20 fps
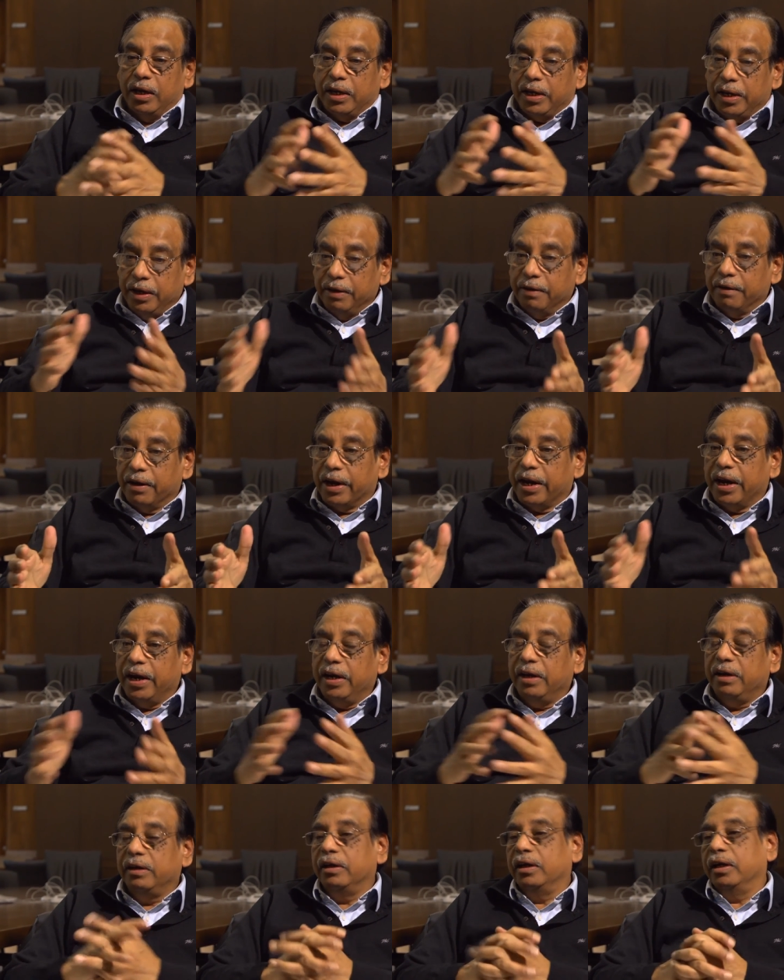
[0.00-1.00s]
Here
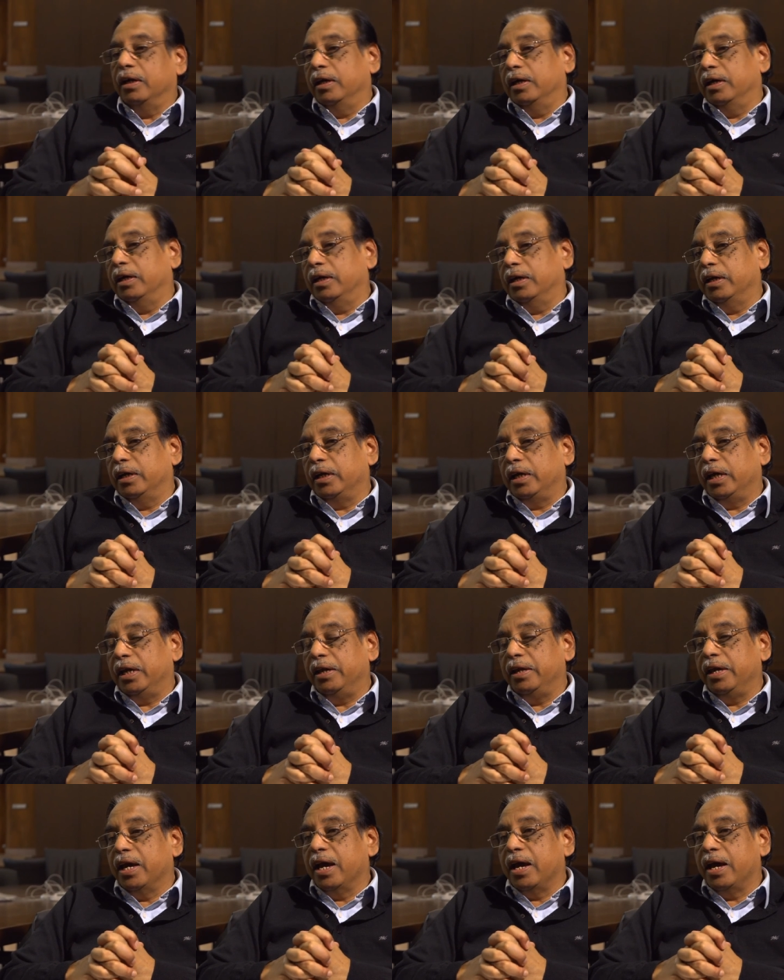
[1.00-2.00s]
again,
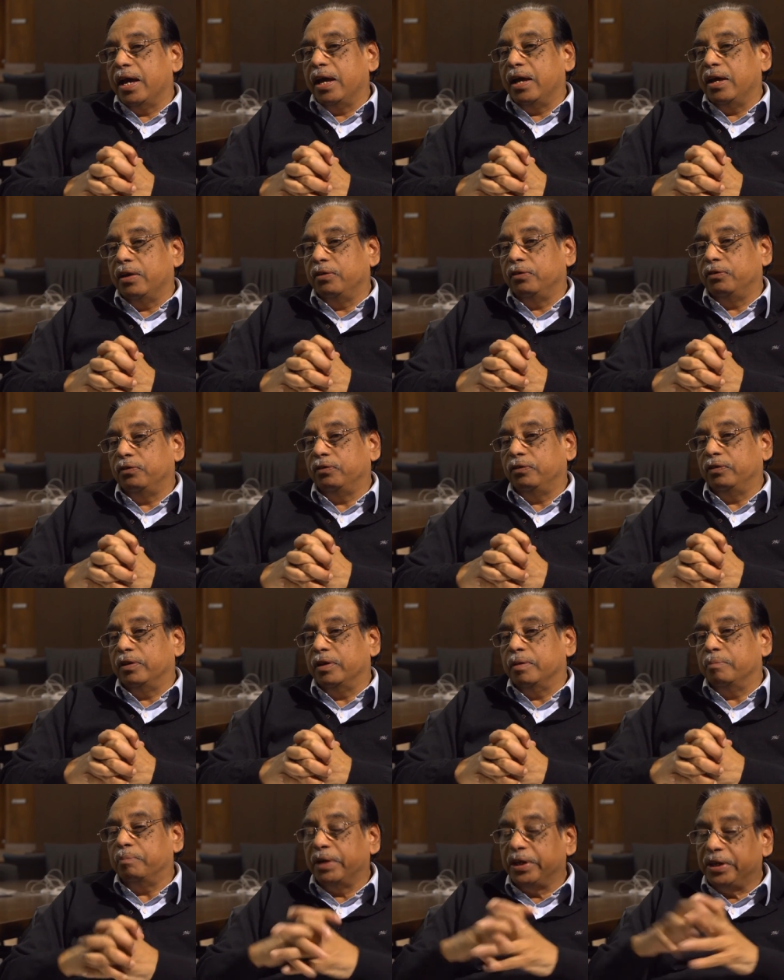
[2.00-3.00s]
India has
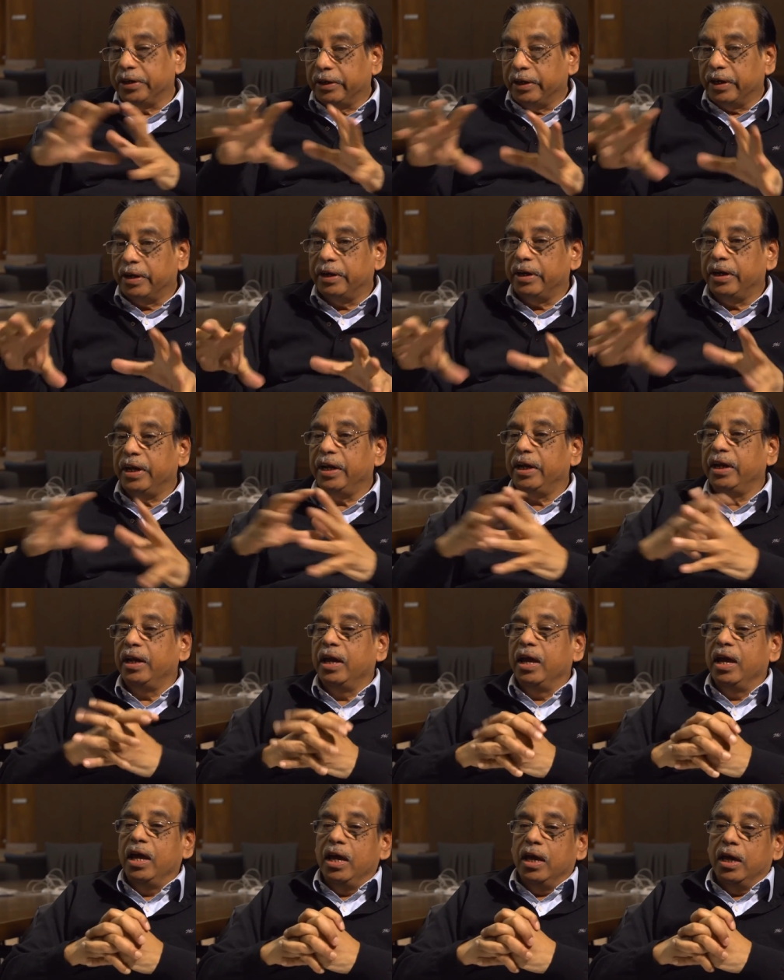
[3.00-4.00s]

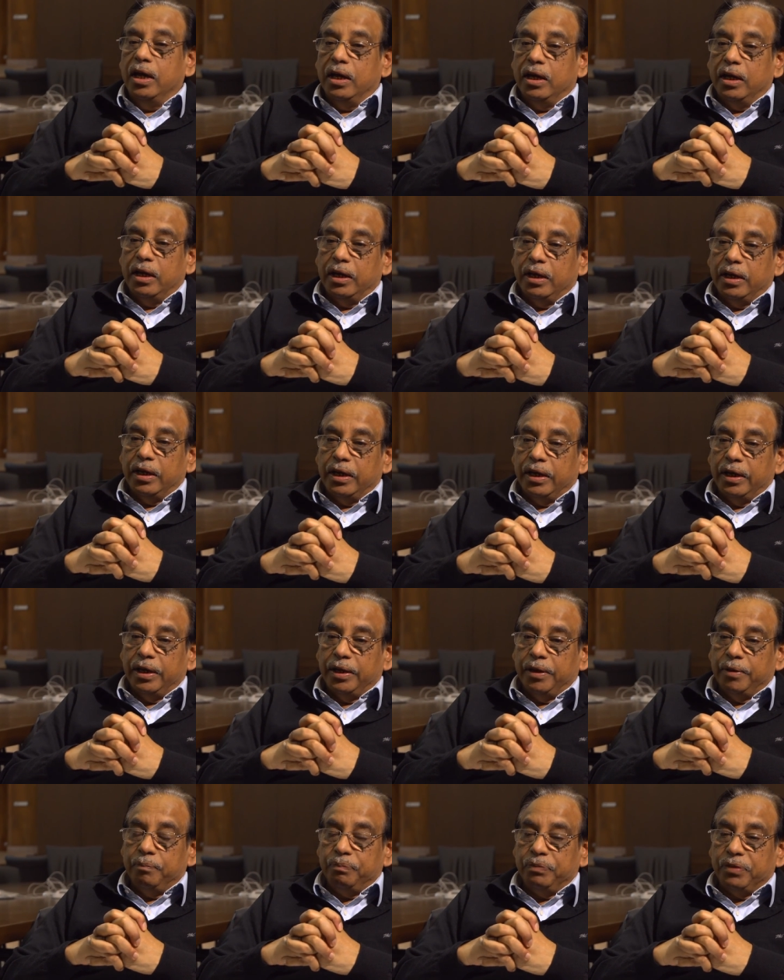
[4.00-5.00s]
particularly
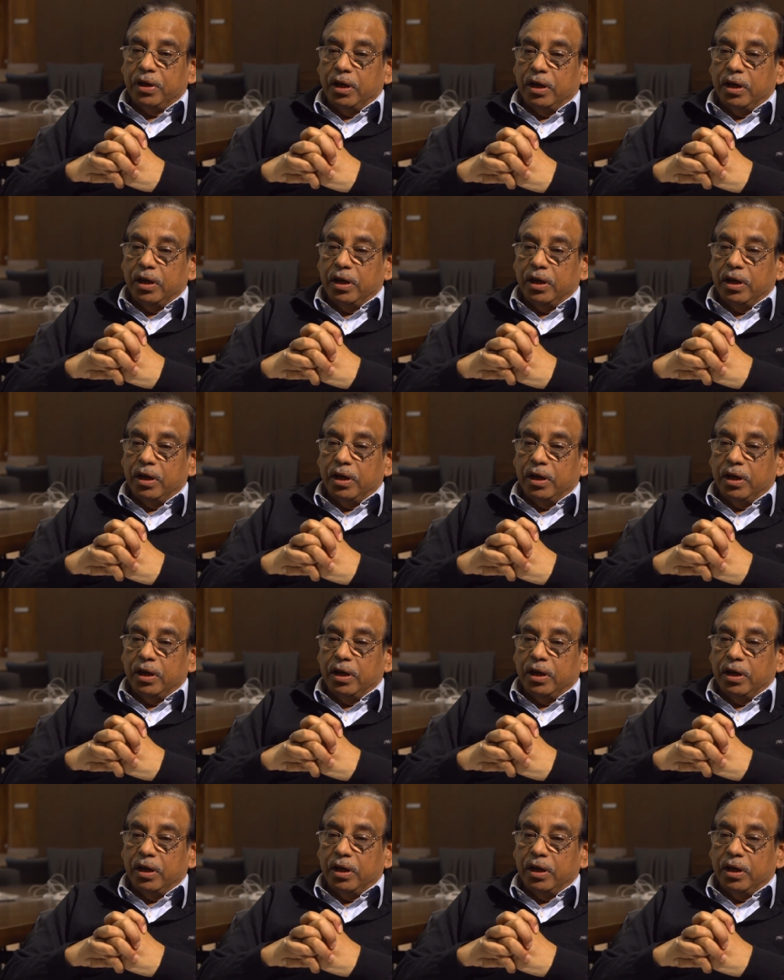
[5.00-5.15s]
the